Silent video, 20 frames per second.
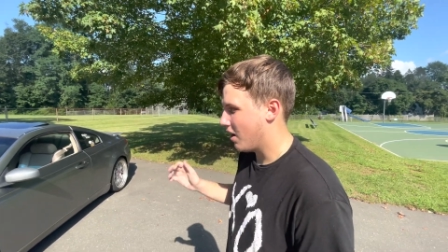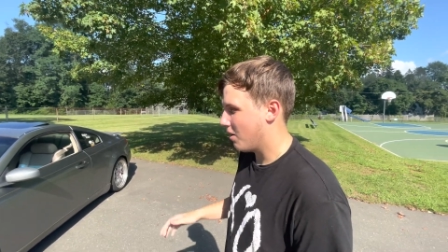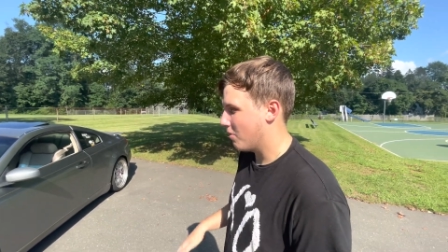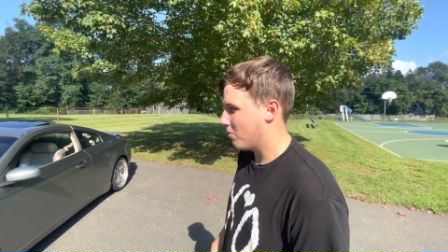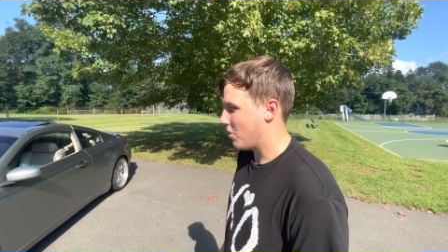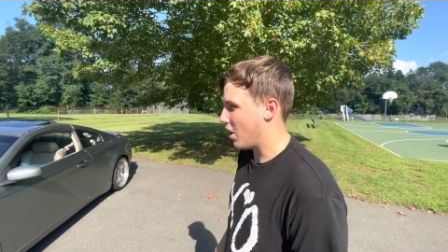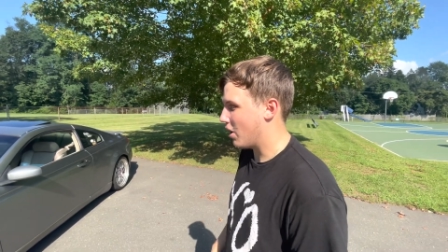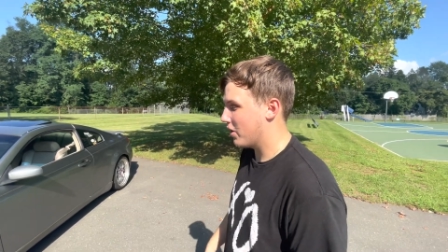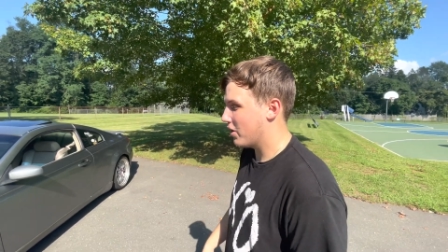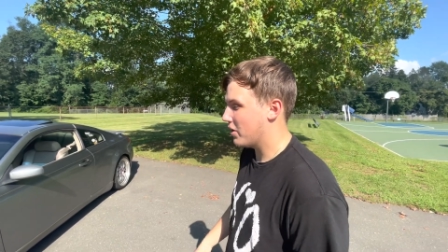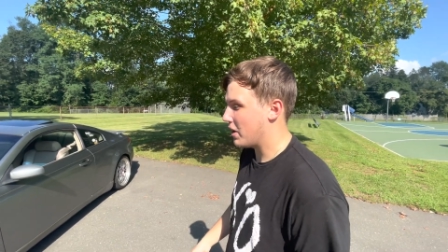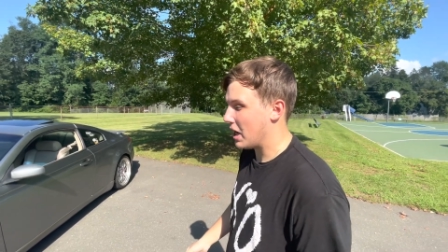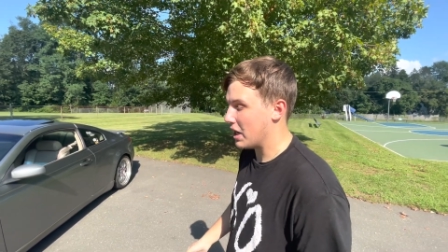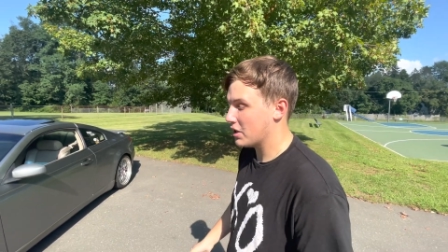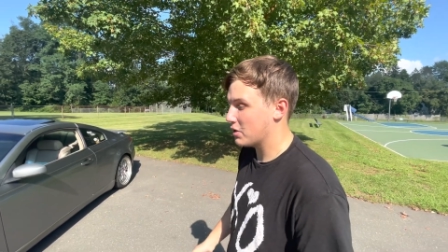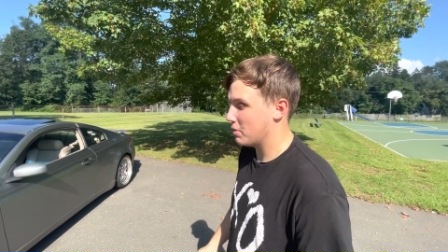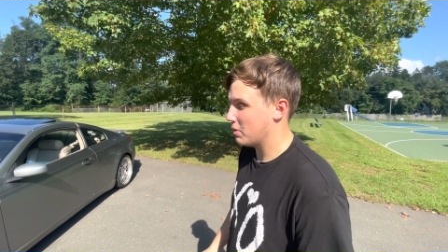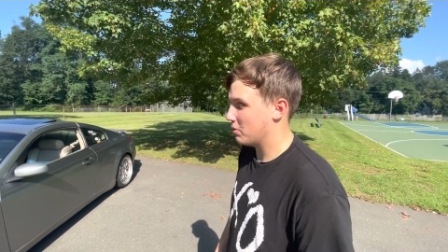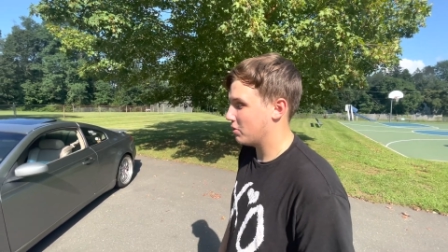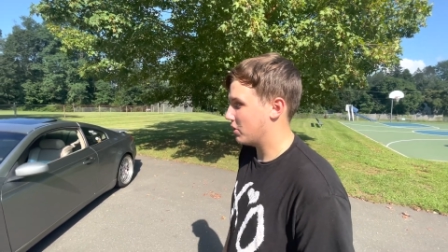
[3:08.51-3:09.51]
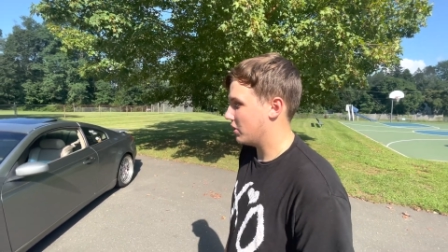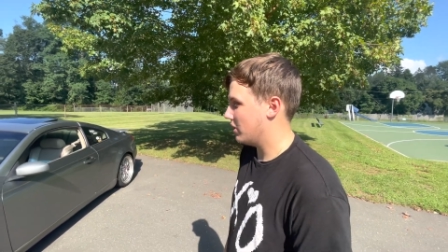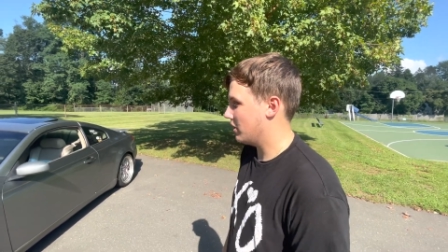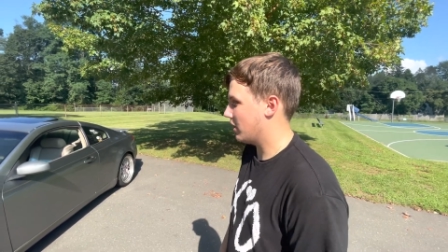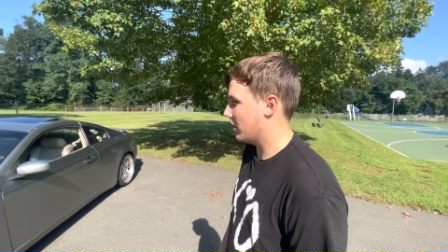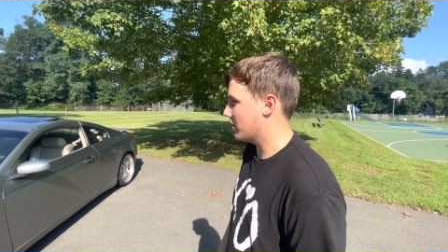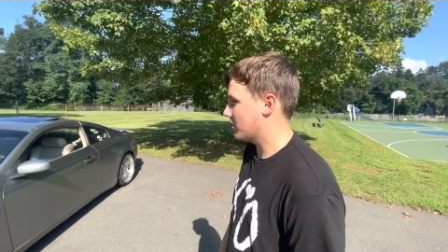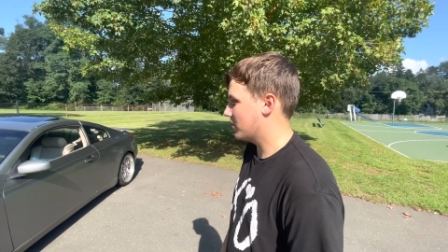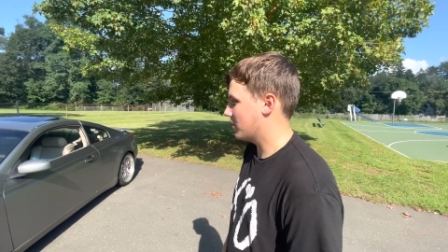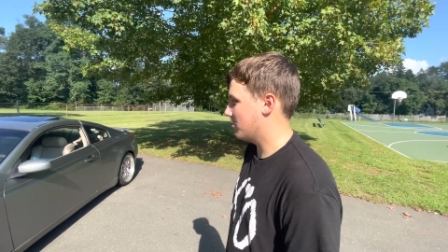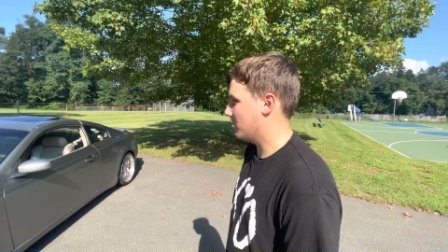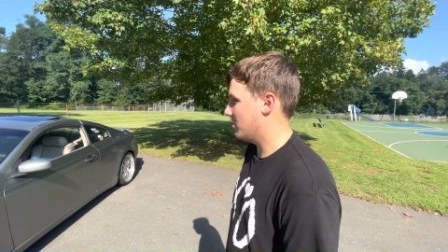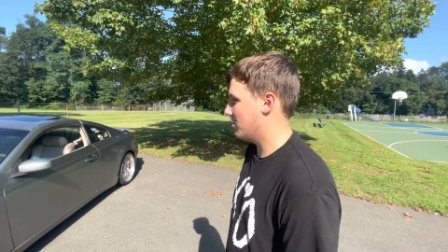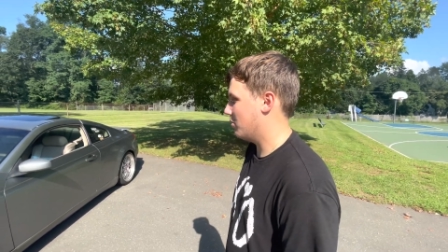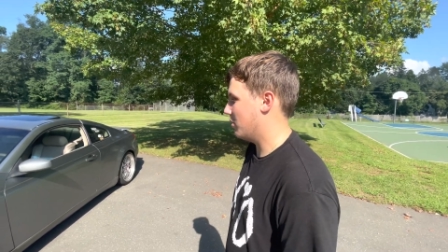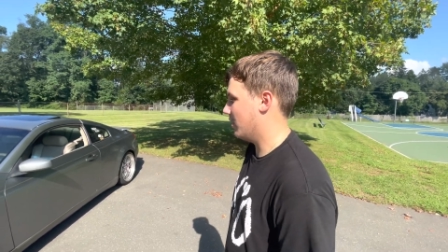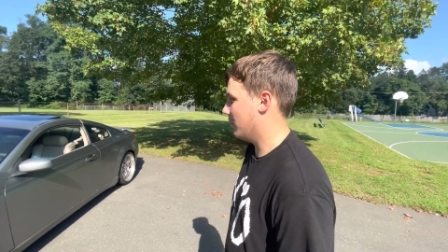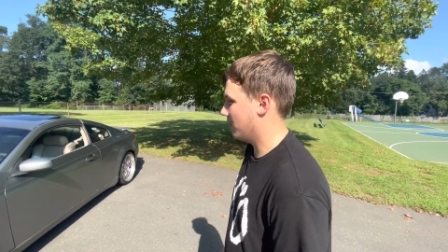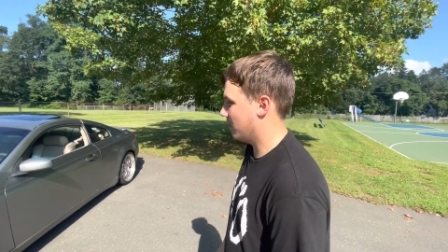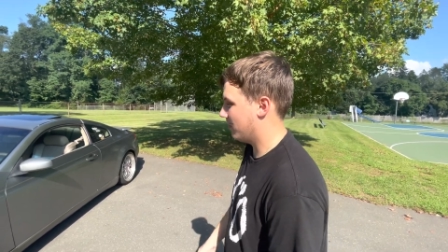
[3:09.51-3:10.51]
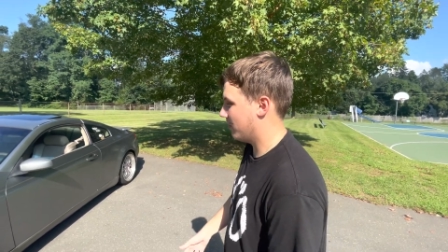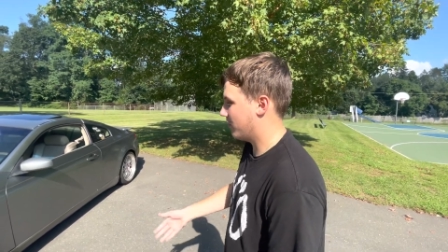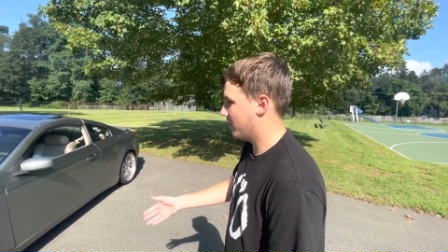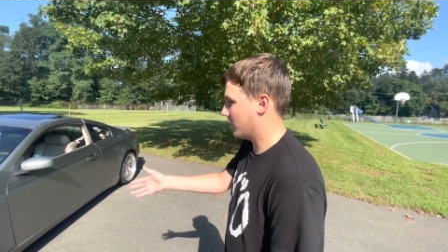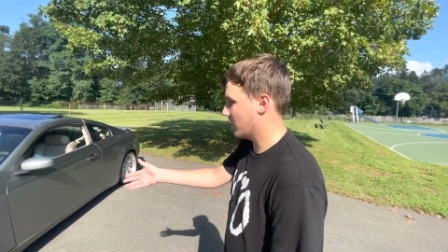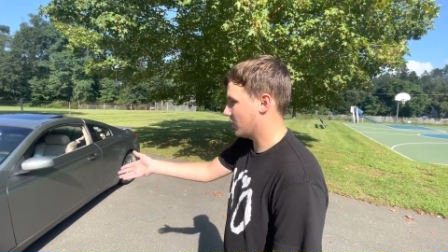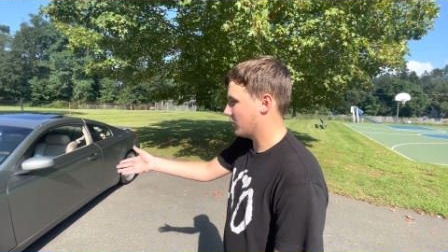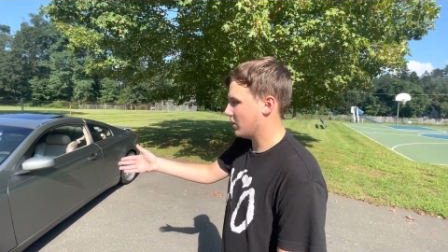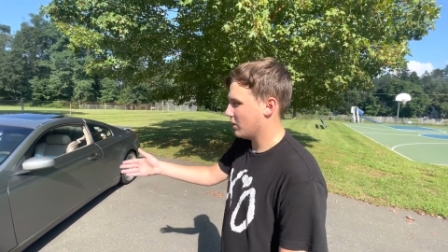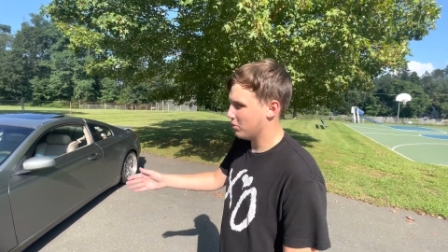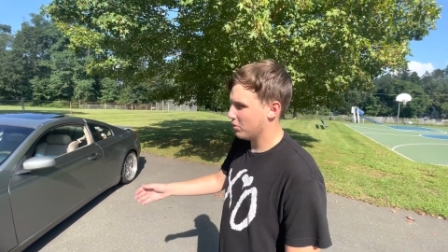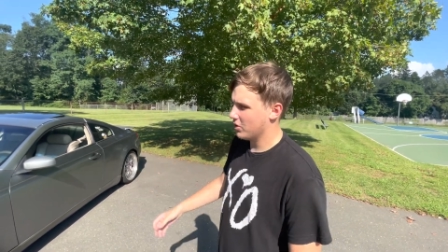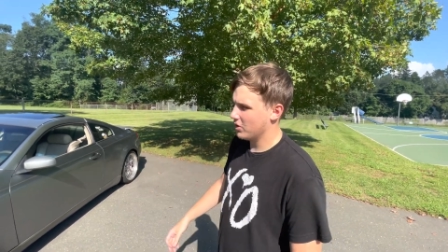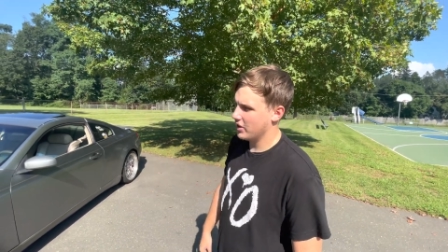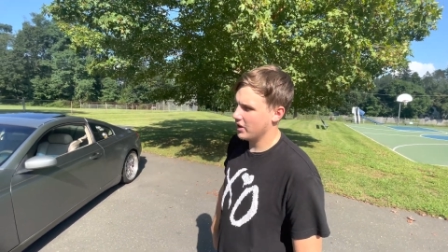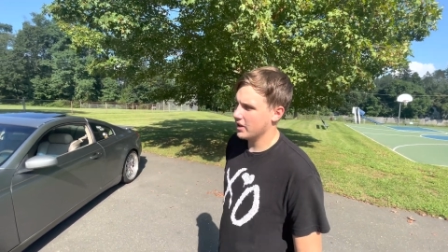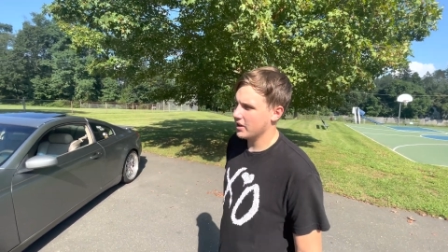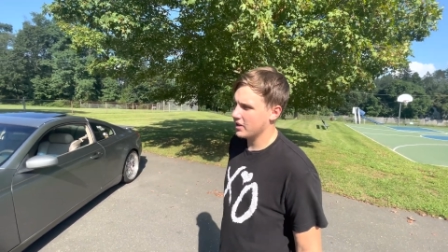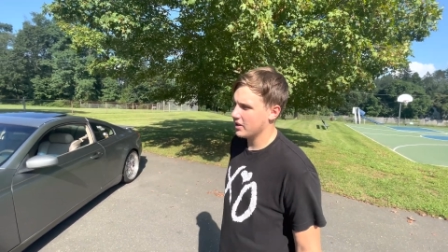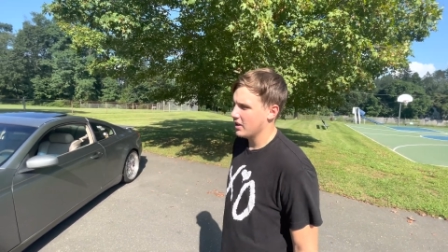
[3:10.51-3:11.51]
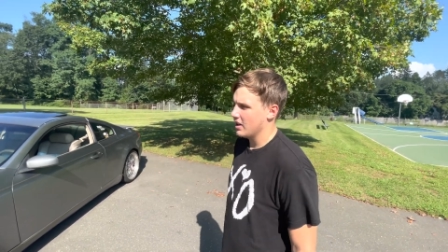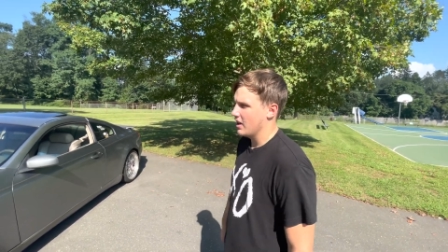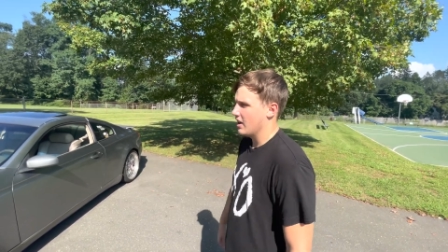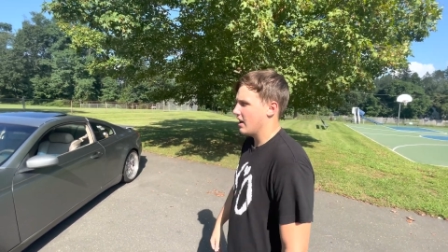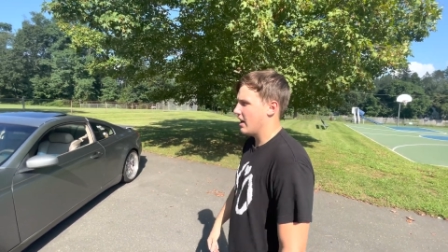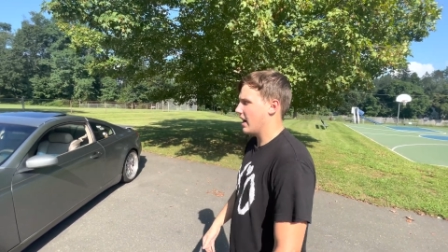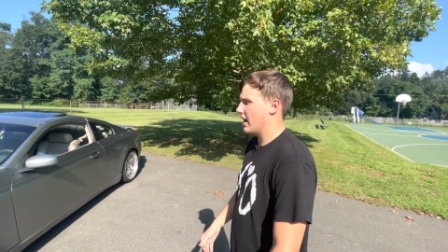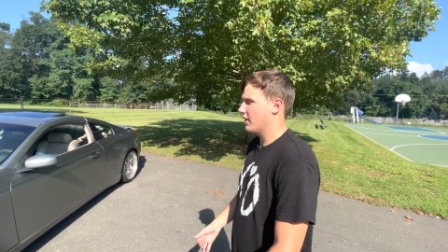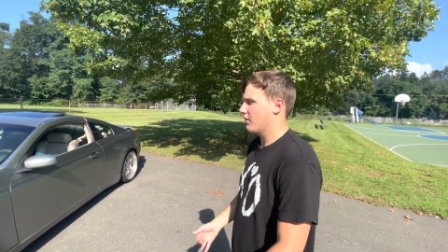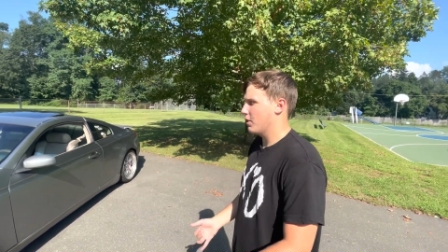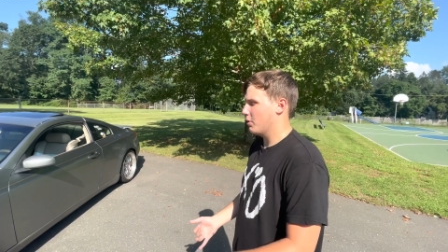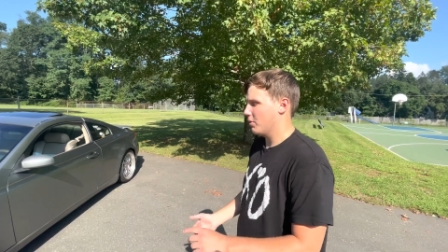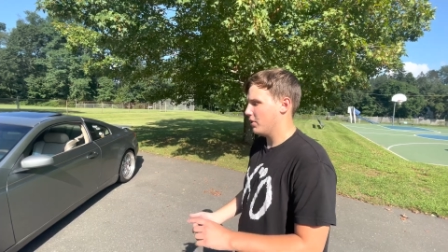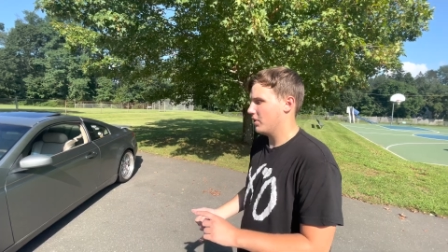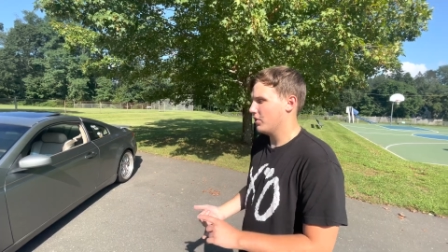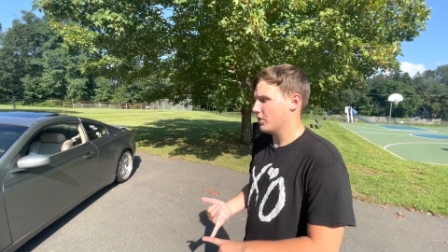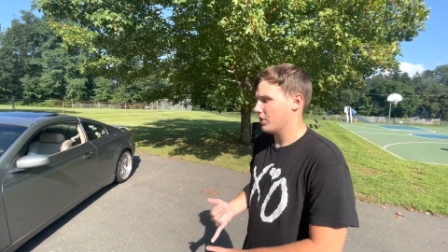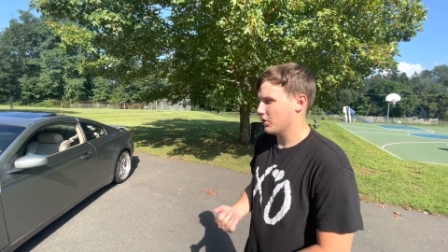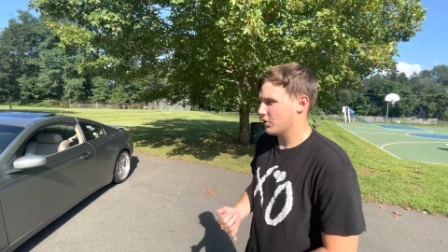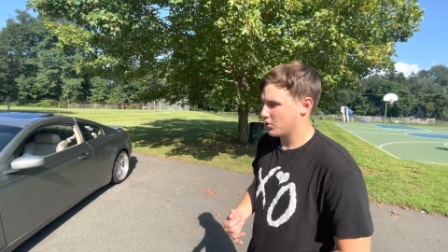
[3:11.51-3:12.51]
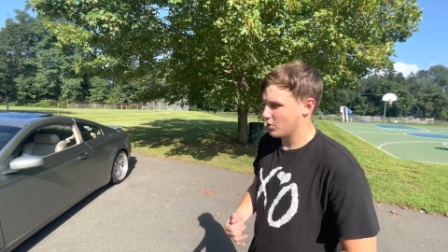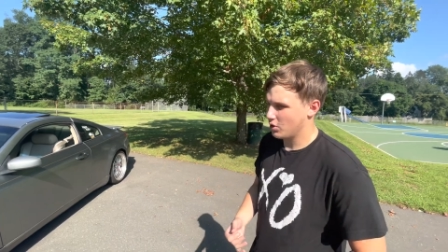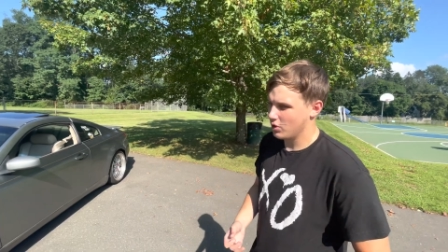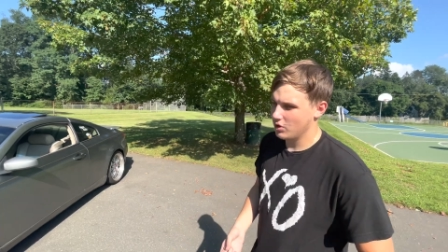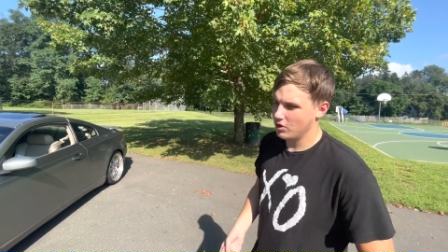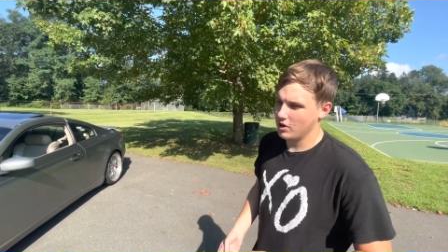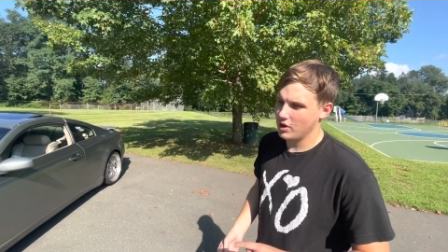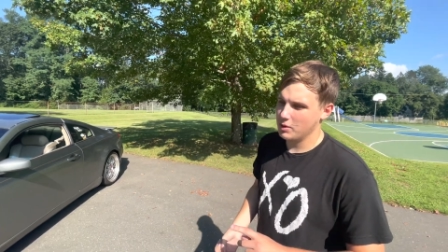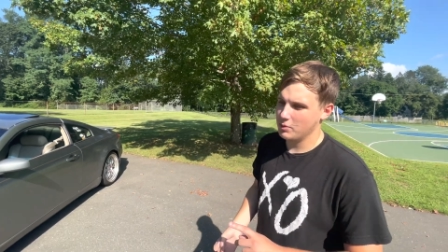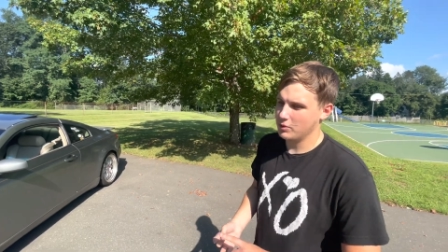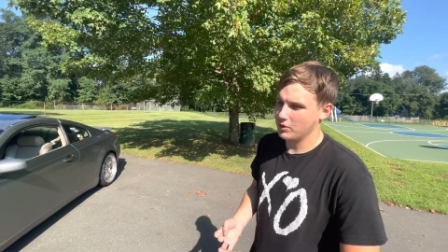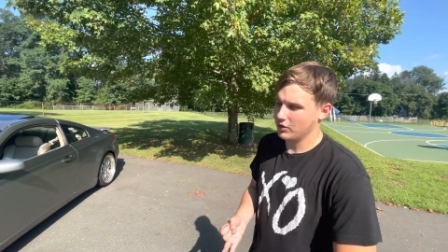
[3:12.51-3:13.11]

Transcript: But other than that, it's been pretty nice to me. But for example, like, had to replace the control arms.